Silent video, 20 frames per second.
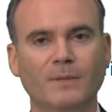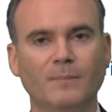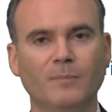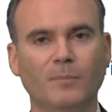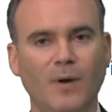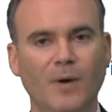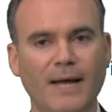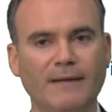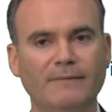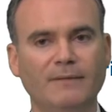
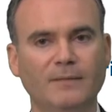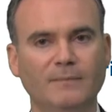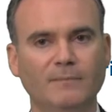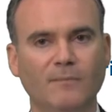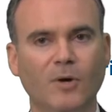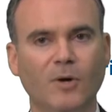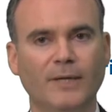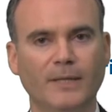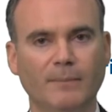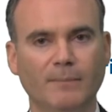private,
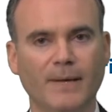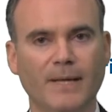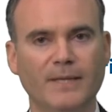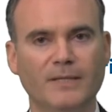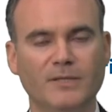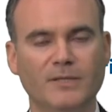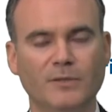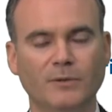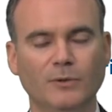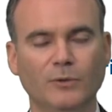
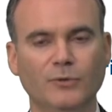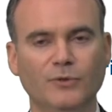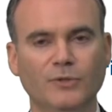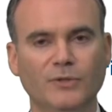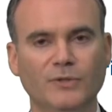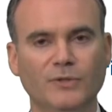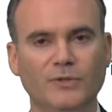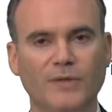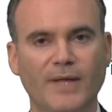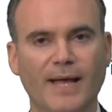market-based
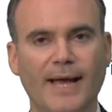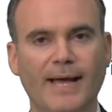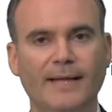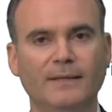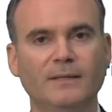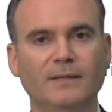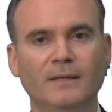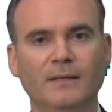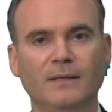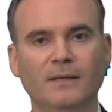solutions
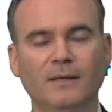that